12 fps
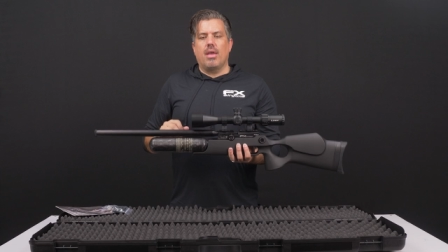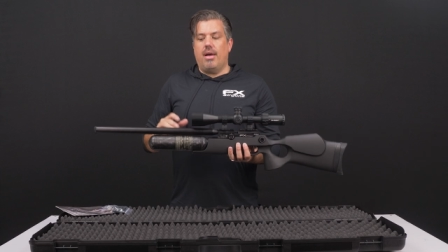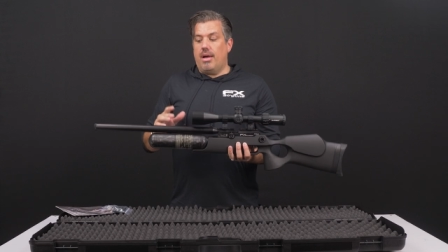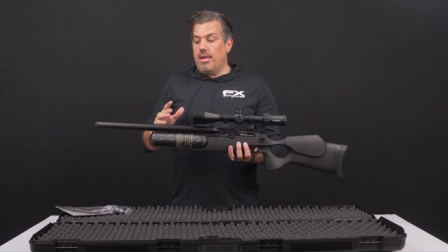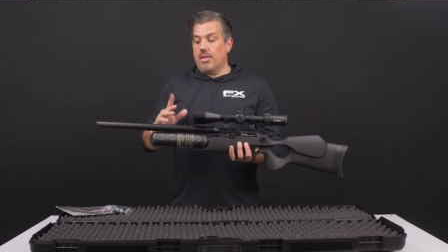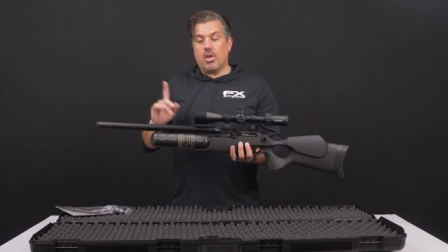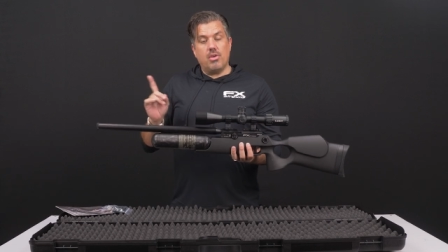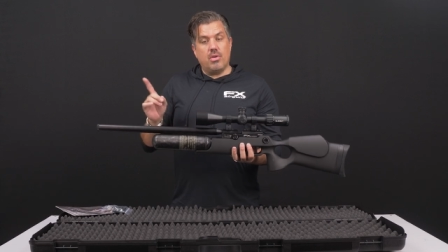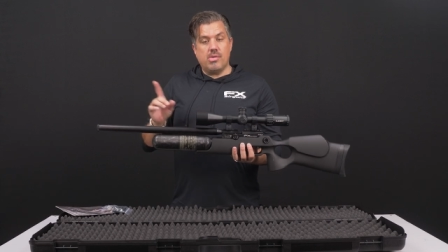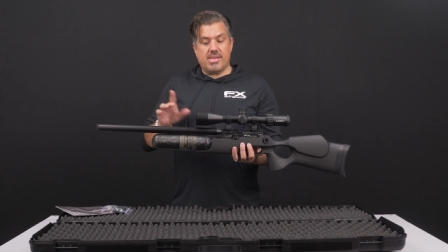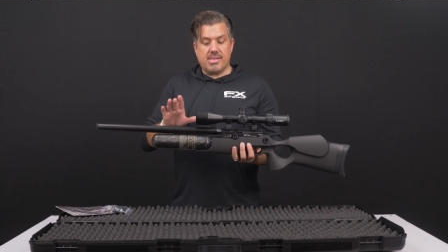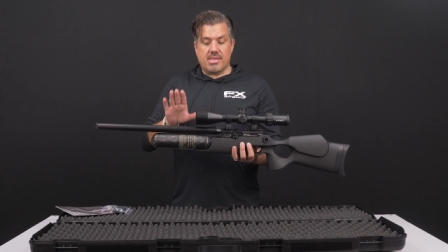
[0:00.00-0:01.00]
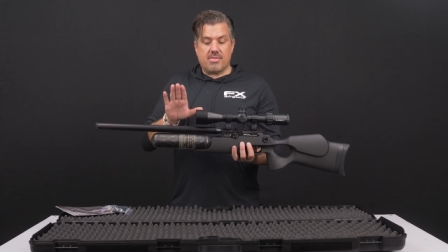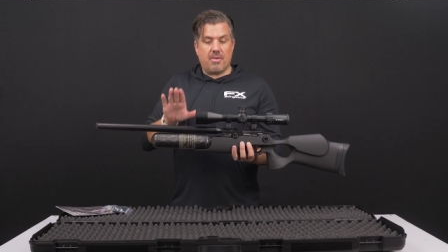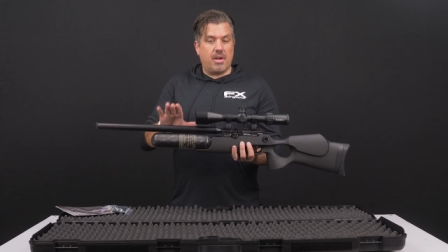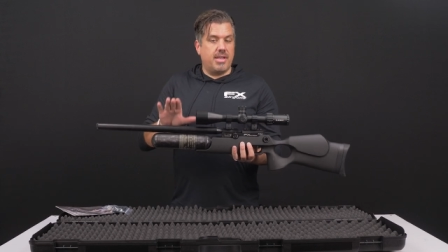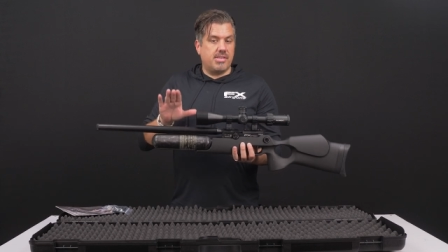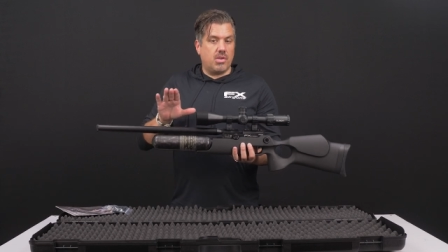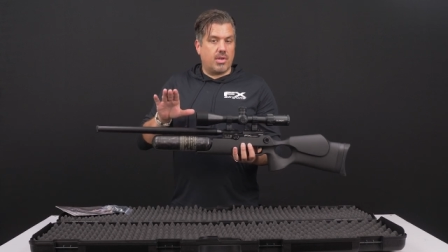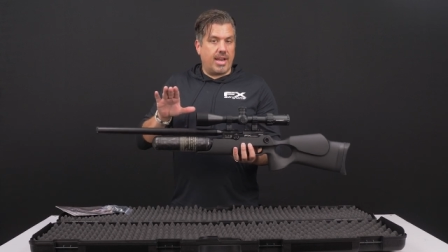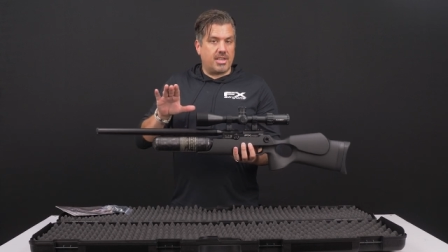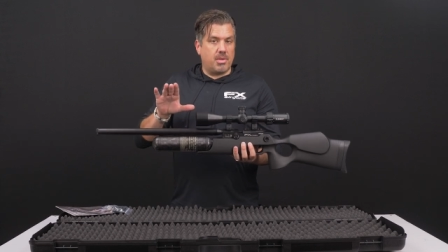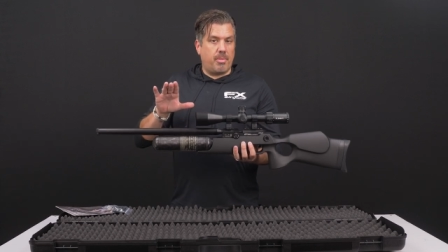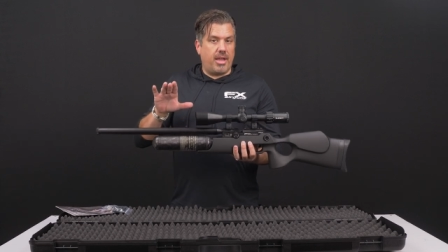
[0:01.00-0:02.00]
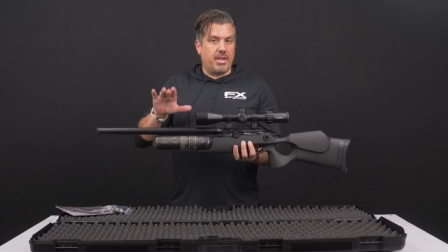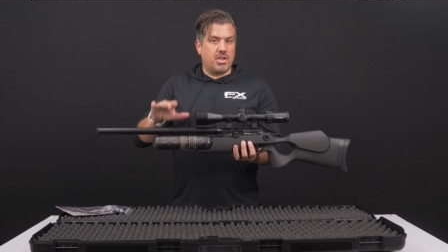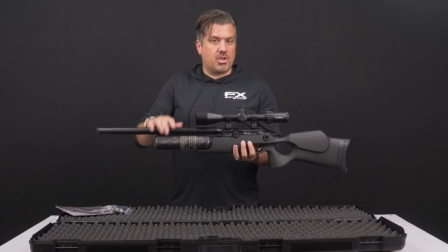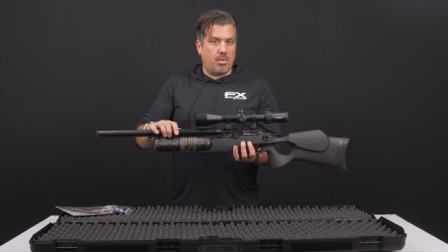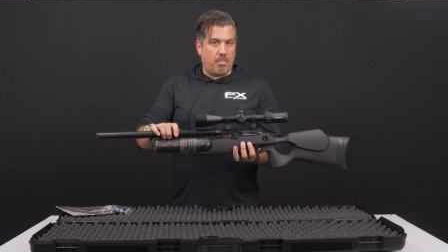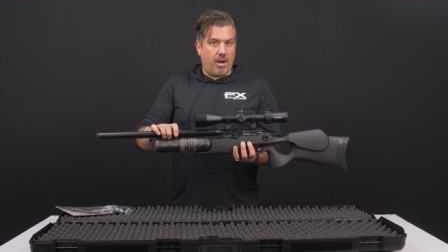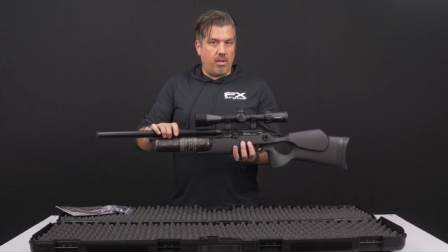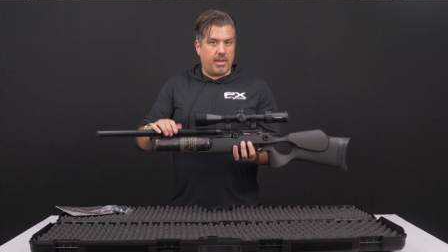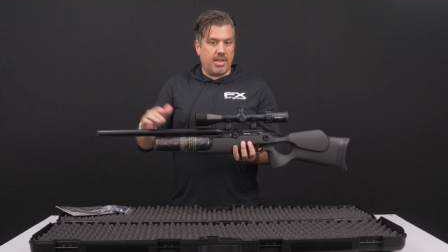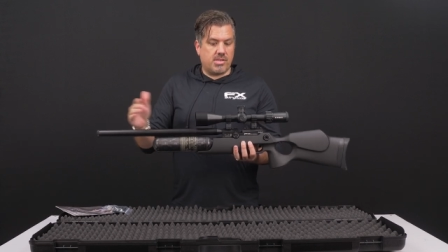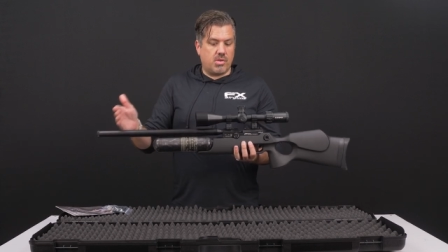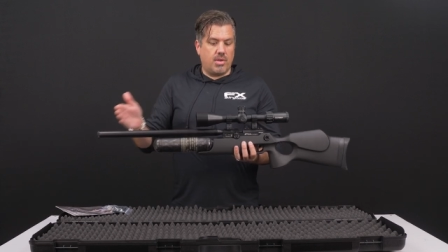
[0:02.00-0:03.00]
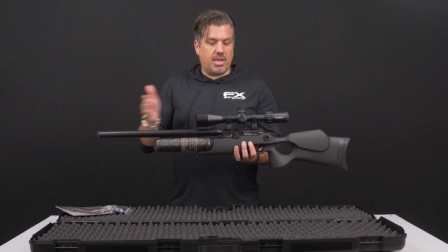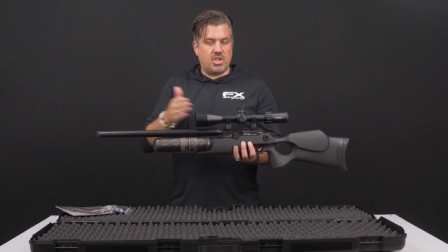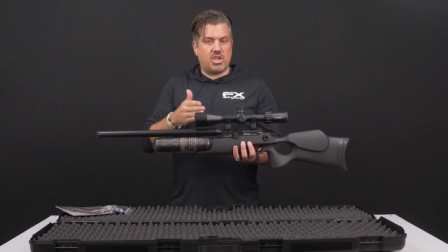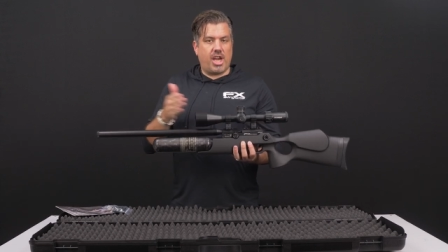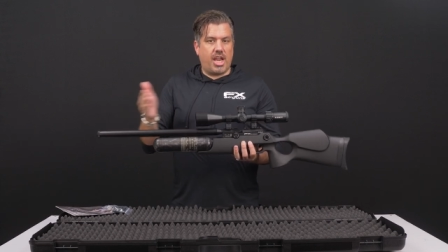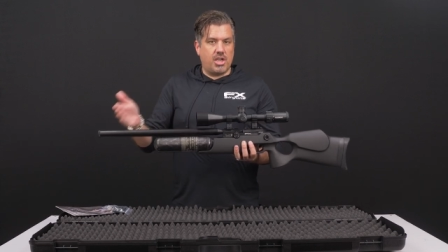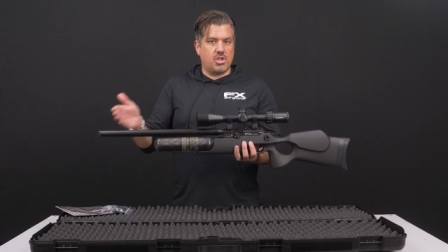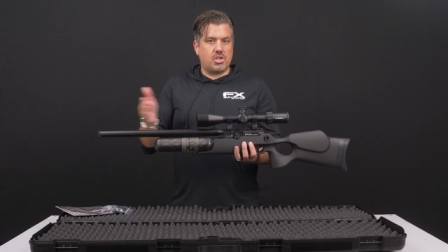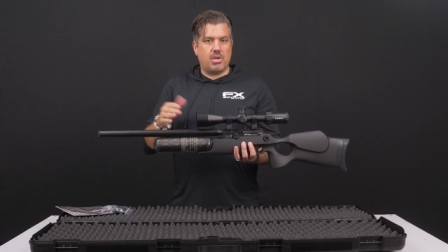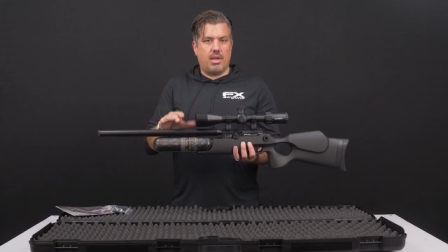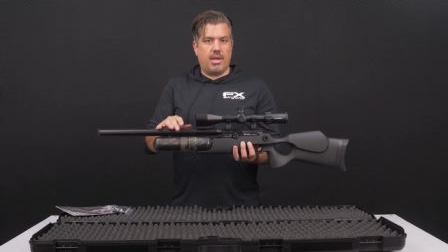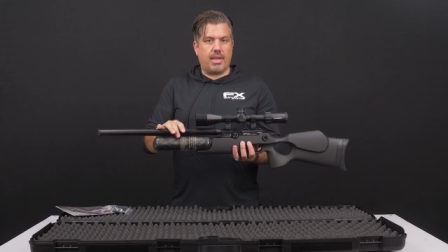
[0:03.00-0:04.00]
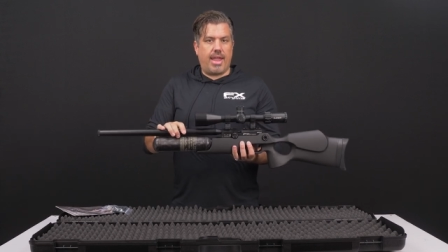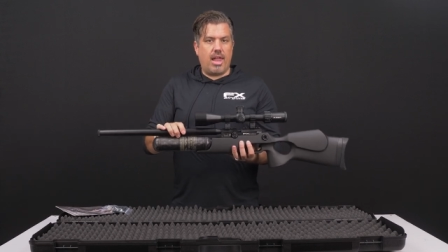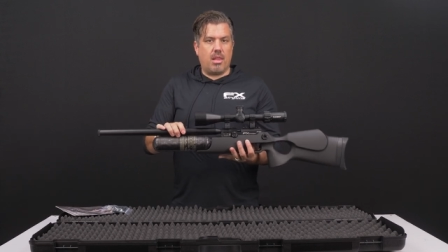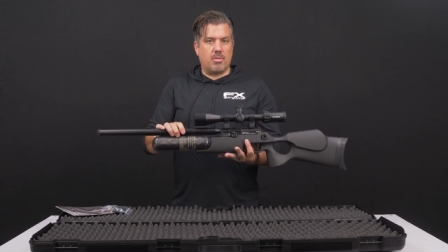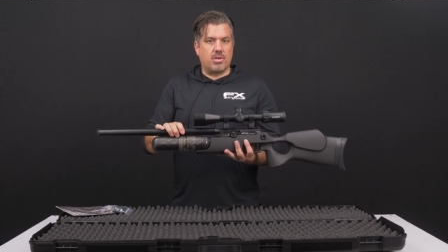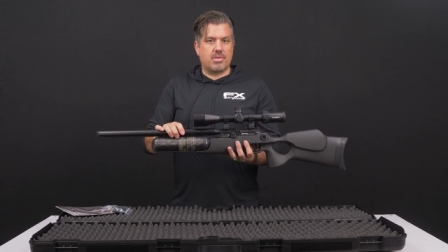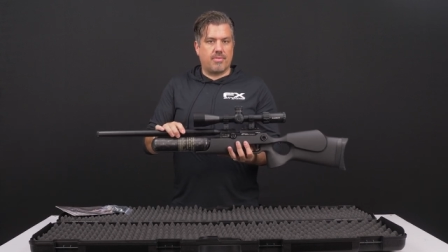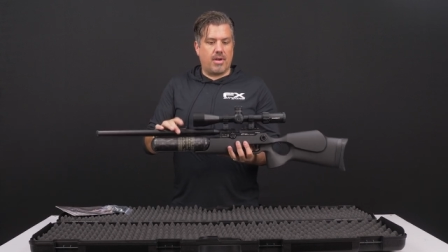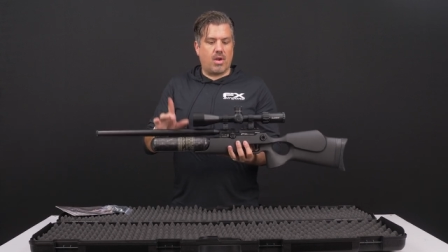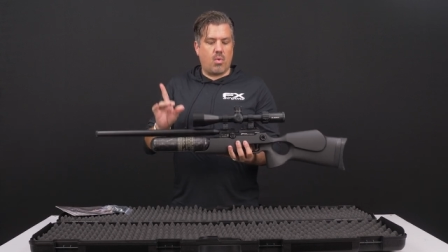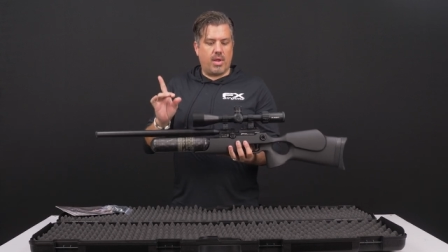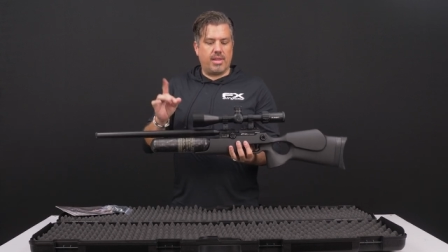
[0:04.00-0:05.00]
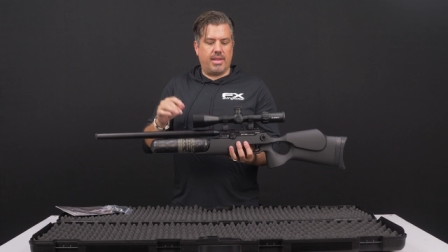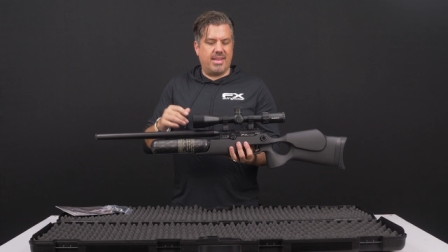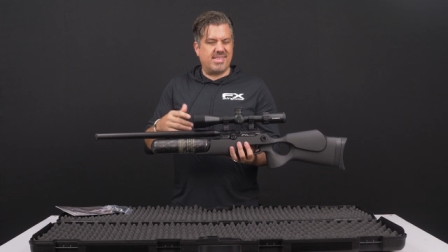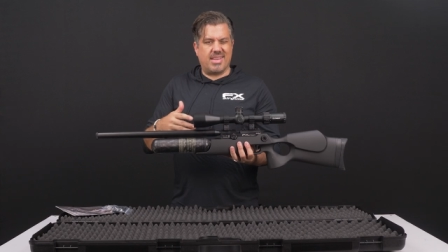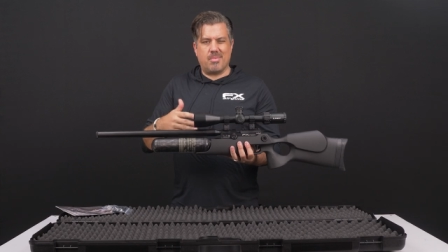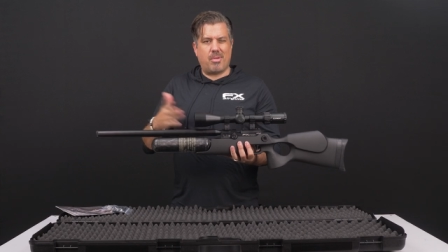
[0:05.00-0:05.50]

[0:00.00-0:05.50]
Uh, the good news is it's very easy. You can actually buy additional barrel kits so you can change uh, calibers very quickly and easily.